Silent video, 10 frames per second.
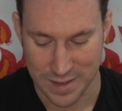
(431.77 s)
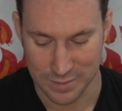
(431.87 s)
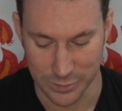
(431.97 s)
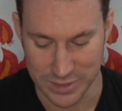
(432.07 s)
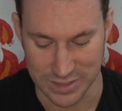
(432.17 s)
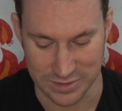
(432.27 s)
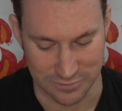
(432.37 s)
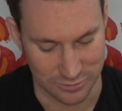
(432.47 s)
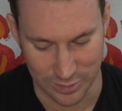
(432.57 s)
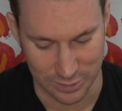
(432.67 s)
which is
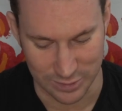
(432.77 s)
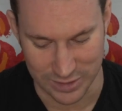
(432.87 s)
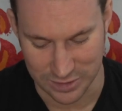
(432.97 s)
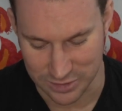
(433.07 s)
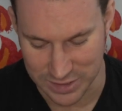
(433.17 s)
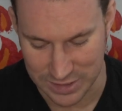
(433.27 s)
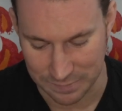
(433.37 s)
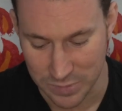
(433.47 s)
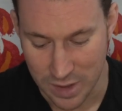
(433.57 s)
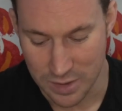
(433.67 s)
really, really interesting.